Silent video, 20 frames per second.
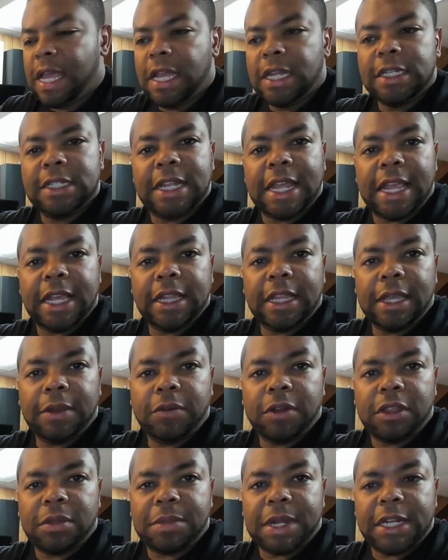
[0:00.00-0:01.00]
daily
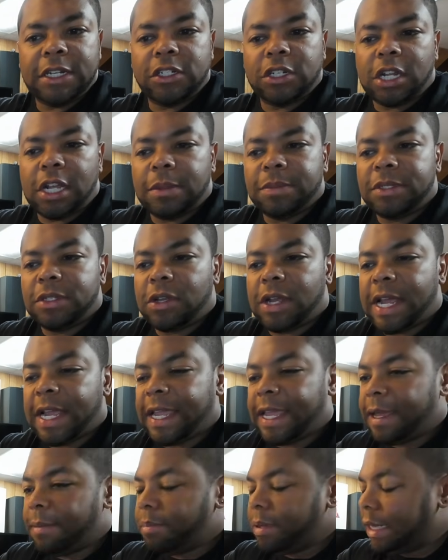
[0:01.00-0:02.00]
with my job, so I
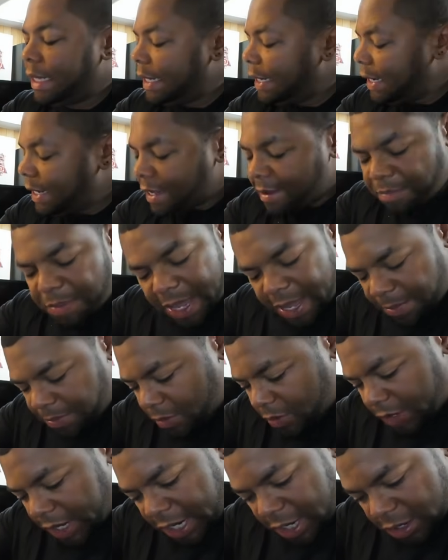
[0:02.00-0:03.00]
get plenty of
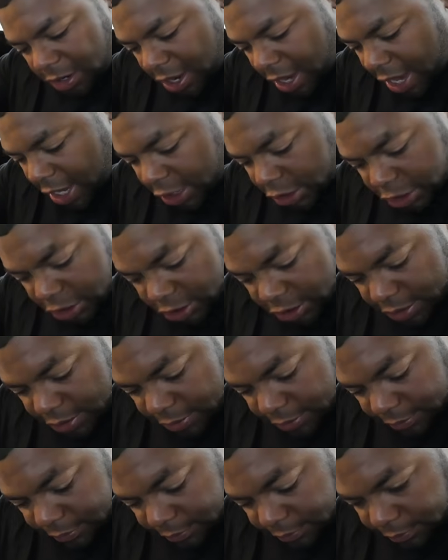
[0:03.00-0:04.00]
people interaction.
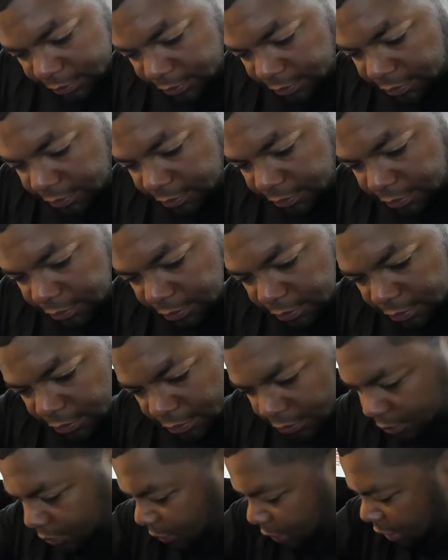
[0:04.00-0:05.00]

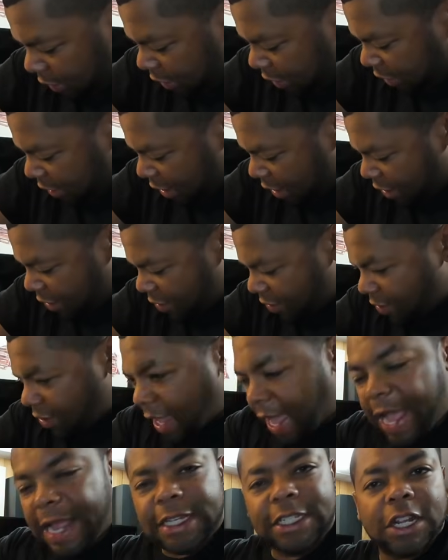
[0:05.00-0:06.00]
So
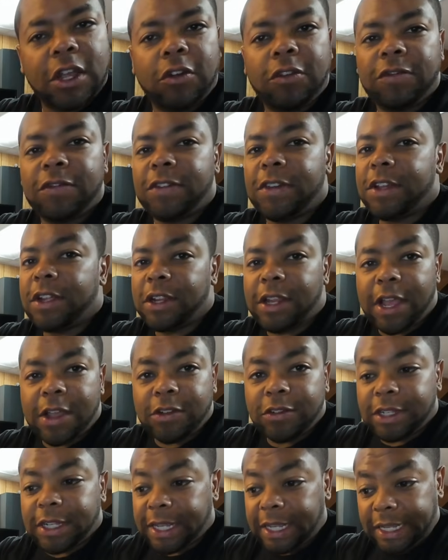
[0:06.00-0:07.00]
I don't feel
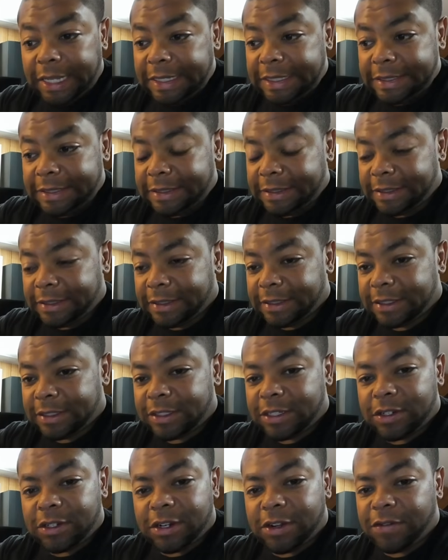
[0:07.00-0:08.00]
lonely.
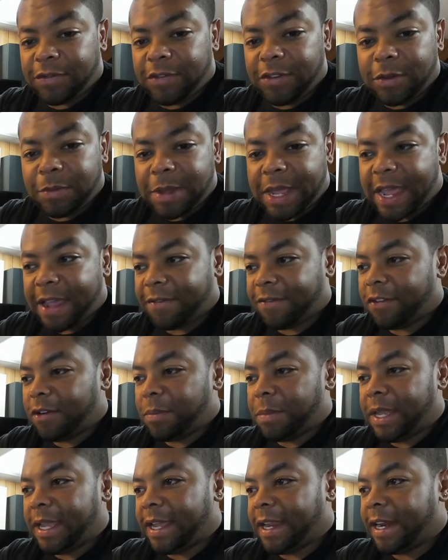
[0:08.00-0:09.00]
So don't feel bad for
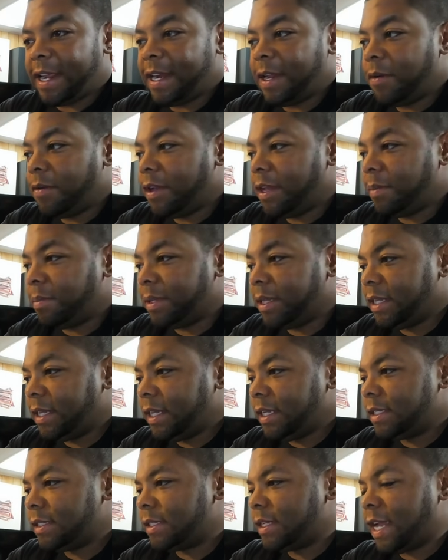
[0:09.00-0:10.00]
me in any way,
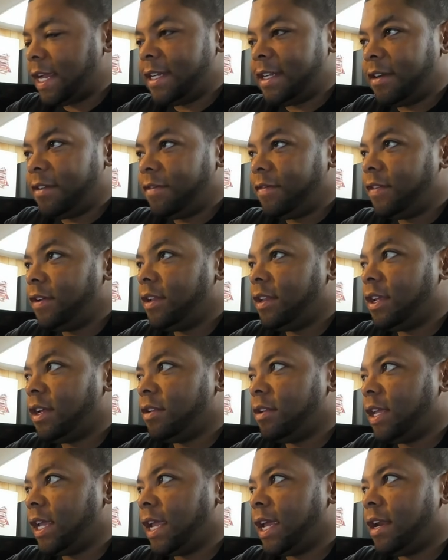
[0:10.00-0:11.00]
please. I don't feel
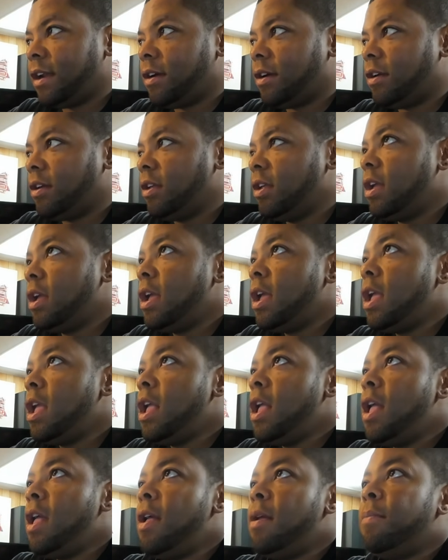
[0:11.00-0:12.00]
lonely at all.
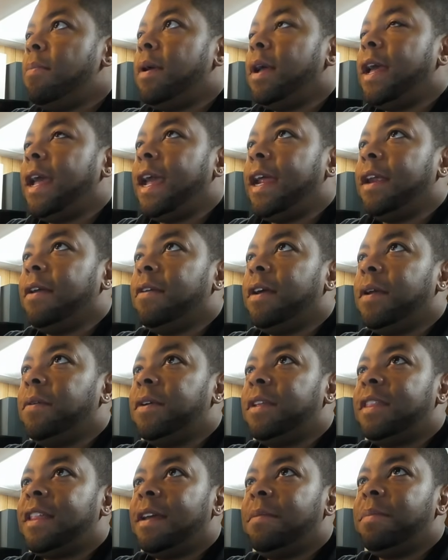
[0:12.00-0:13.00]
But anyway,
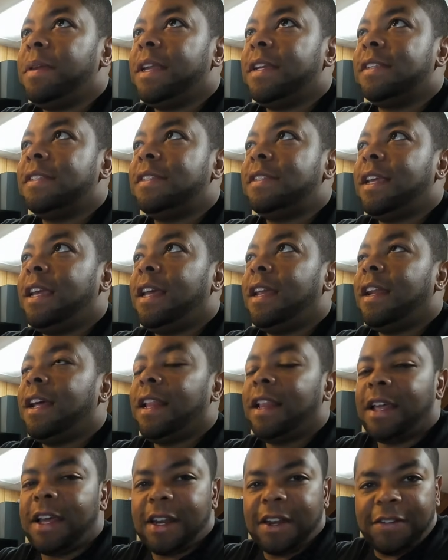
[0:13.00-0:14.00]
with that being said, a
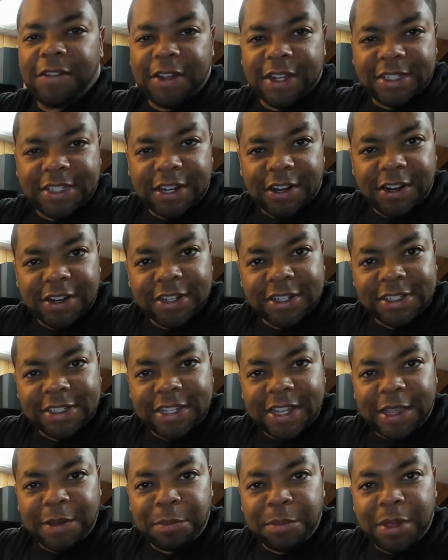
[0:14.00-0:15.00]
lot of us are on the same